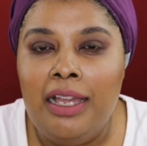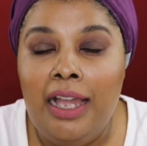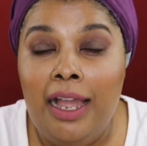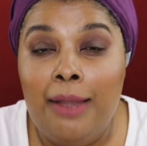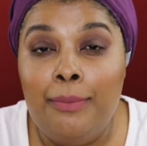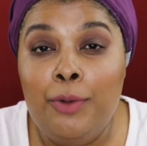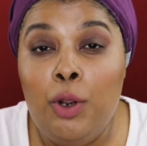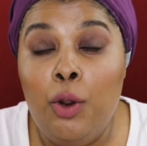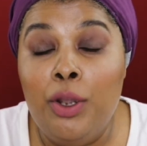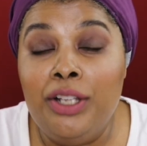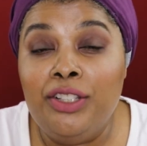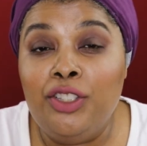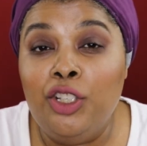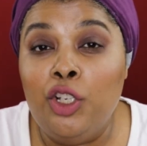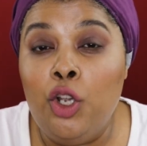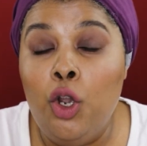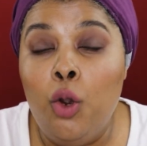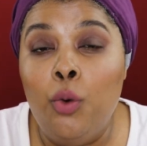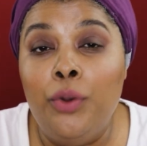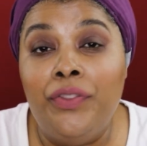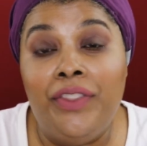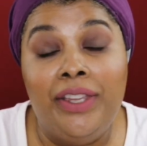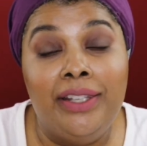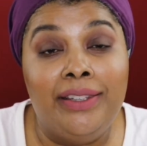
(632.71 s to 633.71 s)
I'm going to go
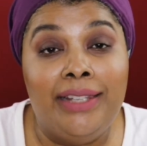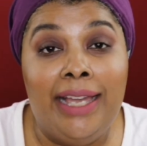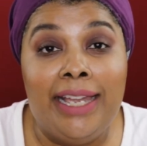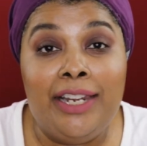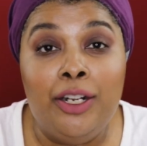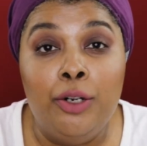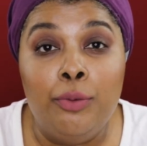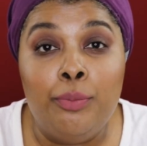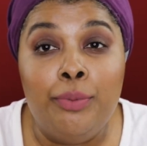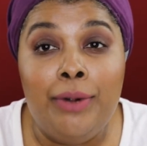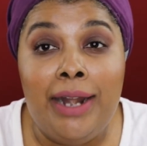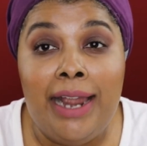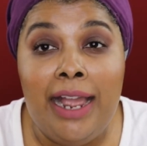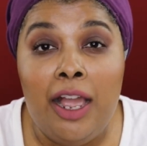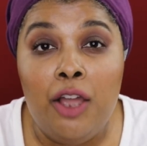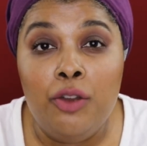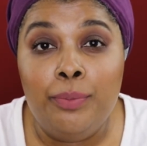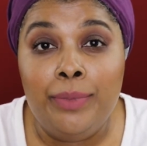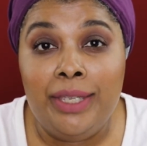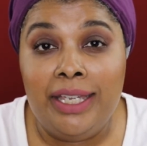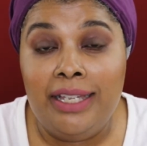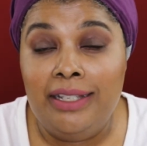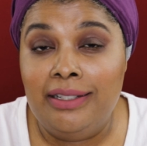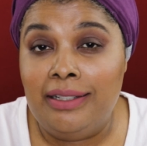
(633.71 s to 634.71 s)
on with a lighter
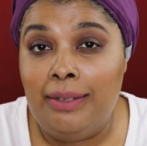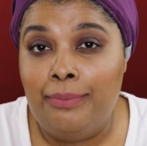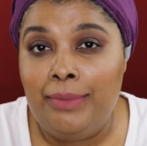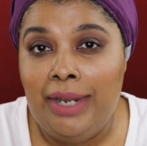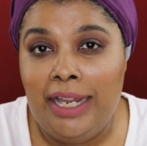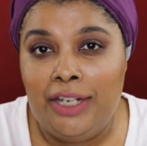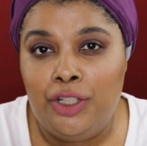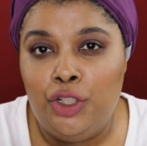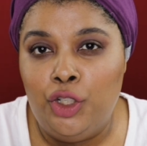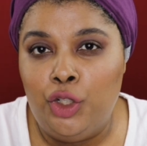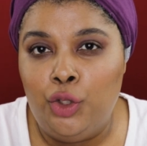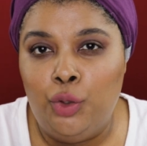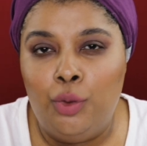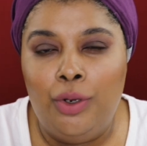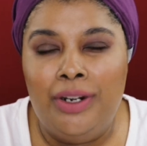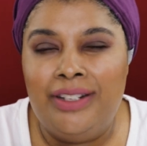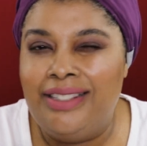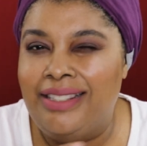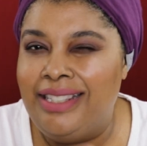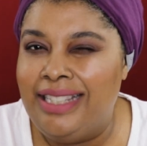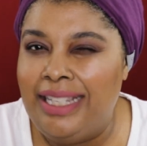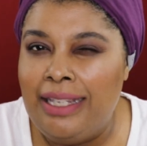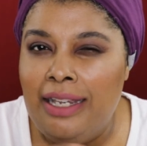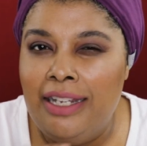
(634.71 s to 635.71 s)
brown because I'm not sure.
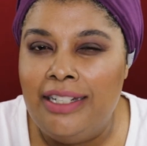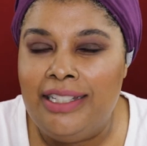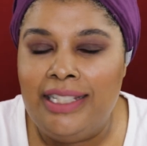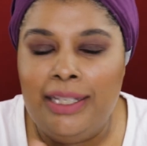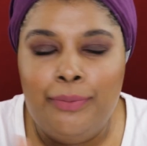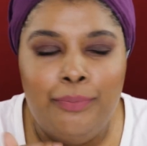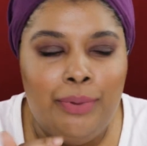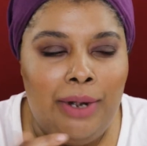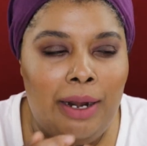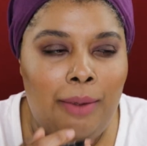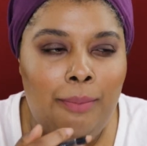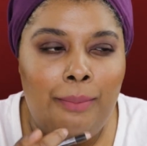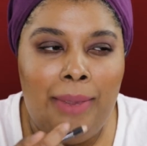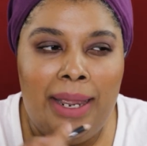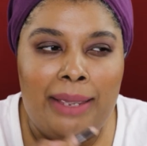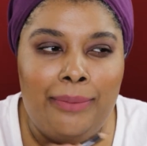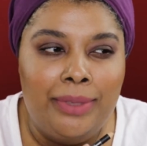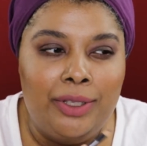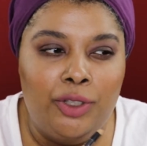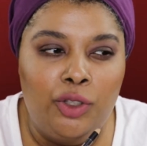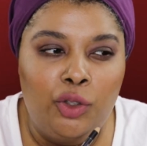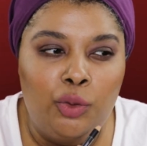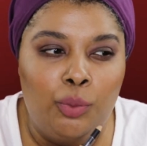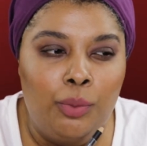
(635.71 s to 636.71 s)
A deep brown
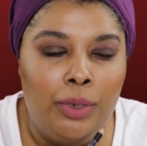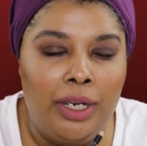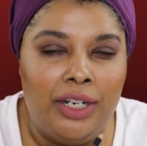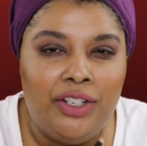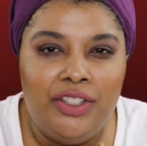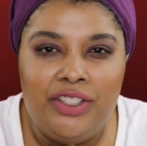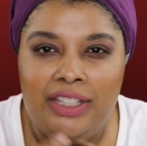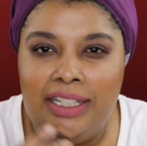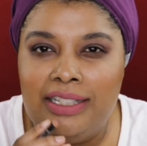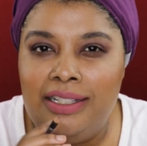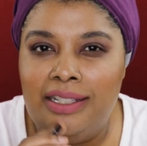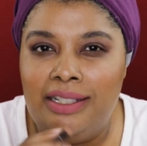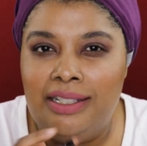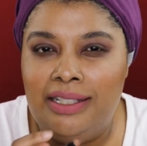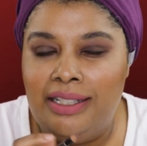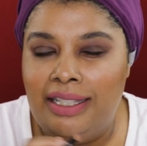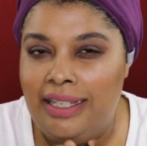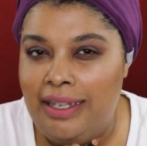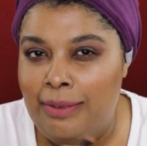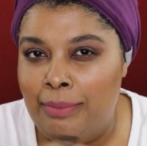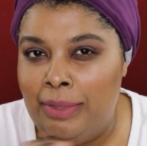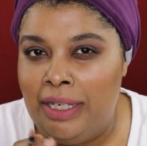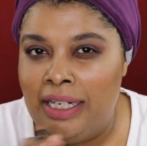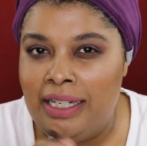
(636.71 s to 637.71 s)
might be too much. Let's
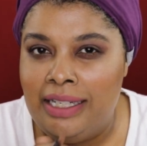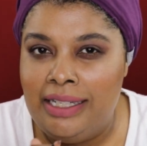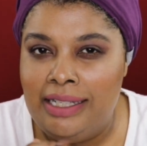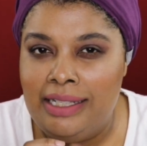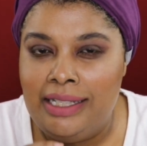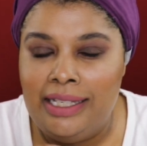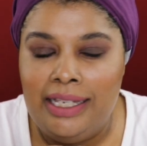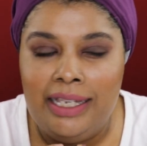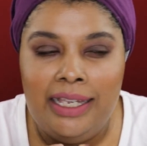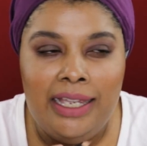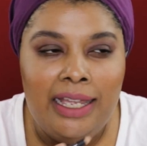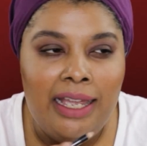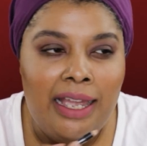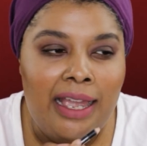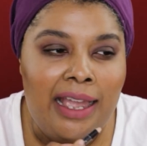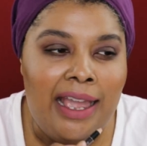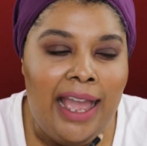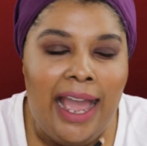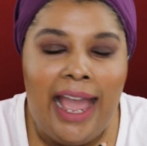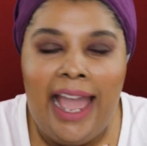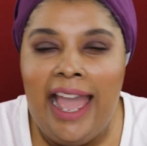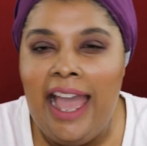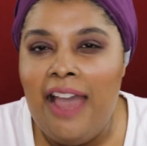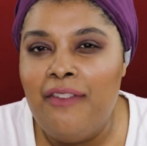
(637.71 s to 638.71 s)
see. I'm going to see.
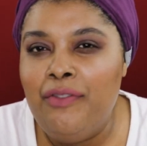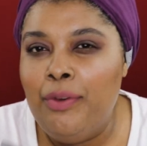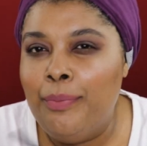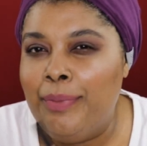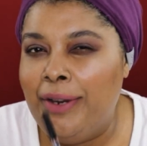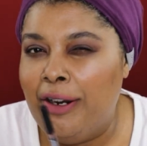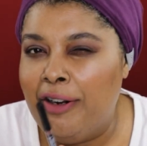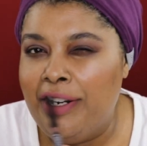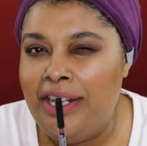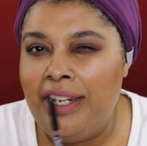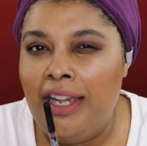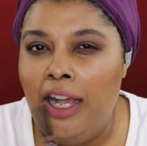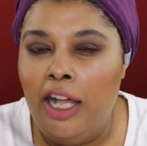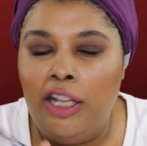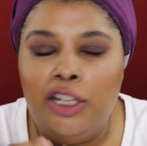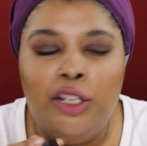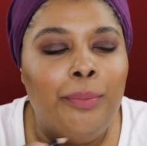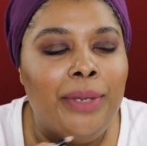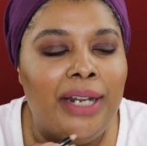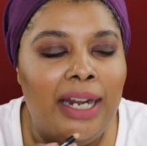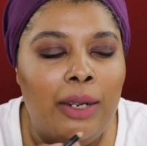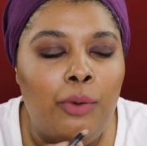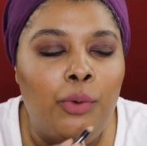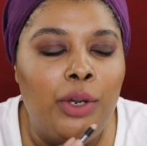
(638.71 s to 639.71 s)
I have a berry
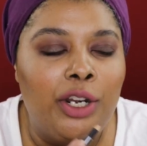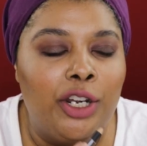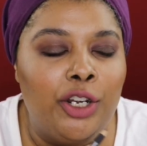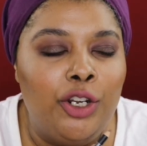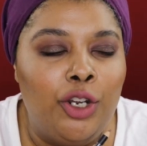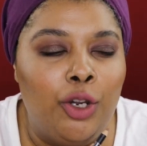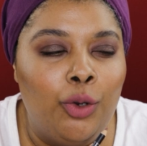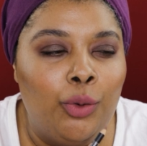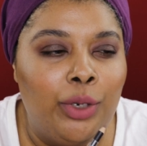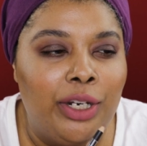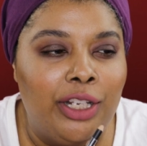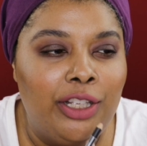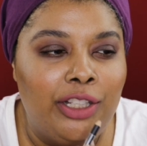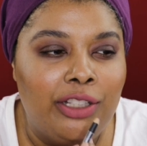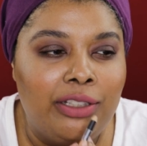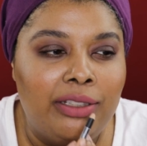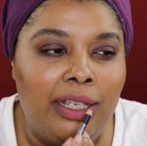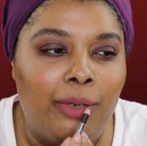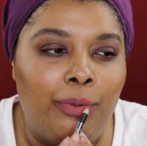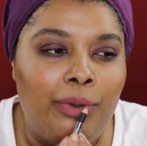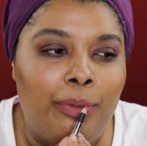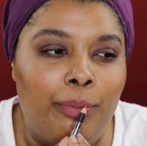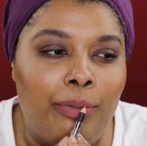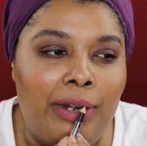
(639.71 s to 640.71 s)
color, but I want to know what it
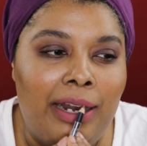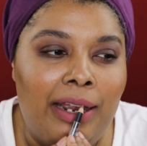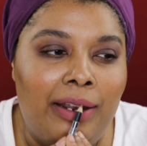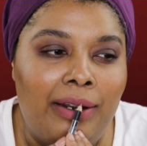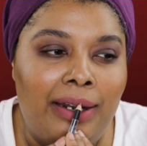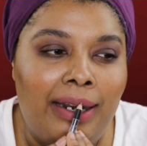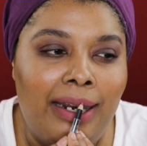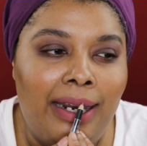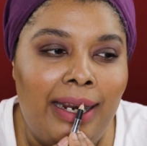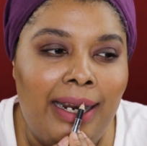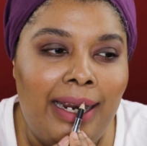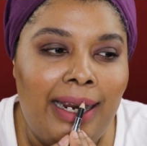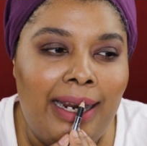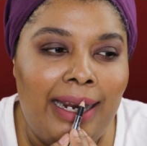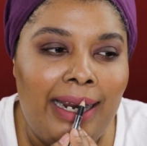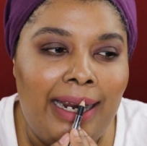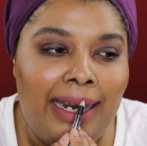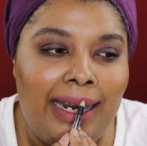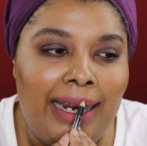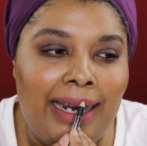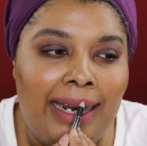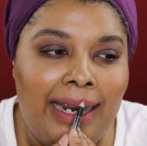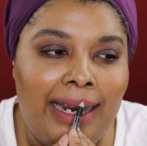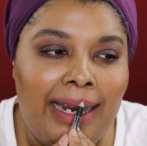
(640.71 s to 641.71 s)
looks like with brown
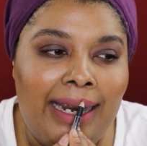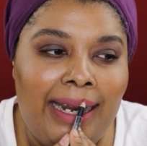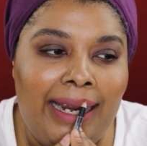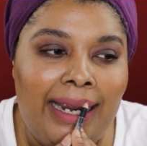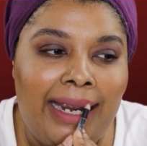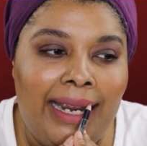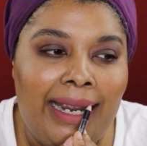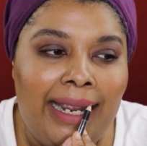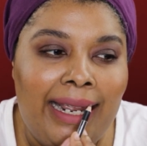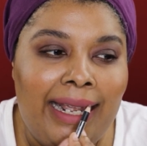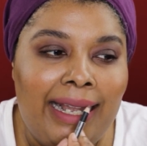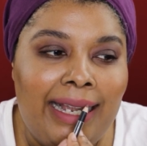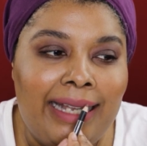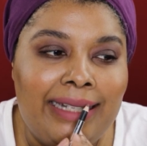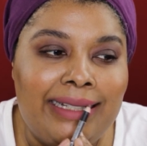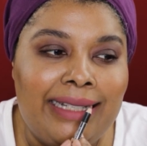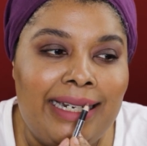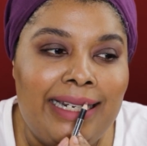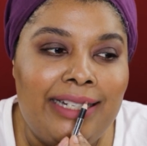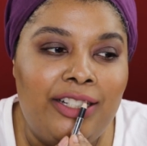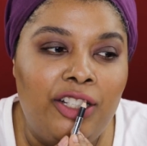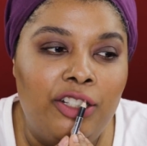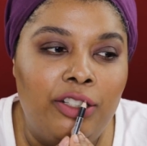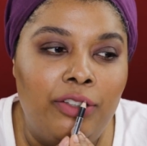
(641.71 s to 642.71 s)
because
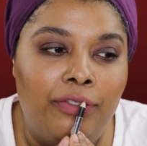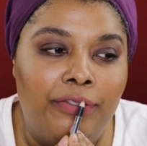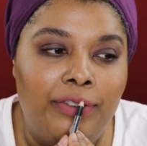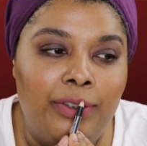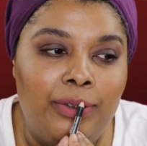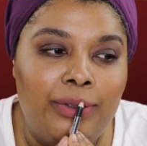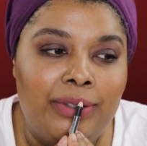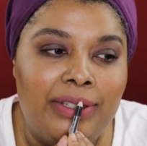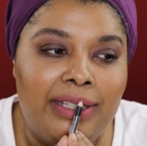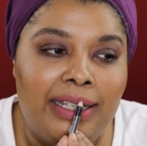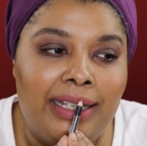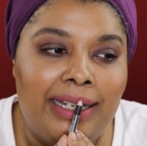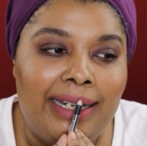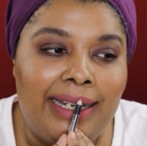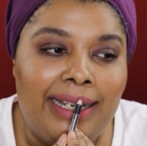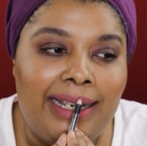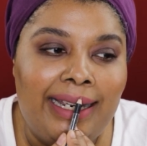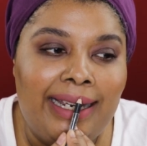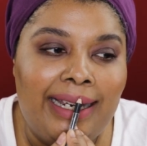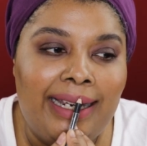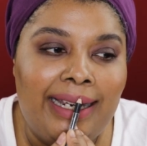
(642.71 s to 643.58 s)
I need to diffuse it.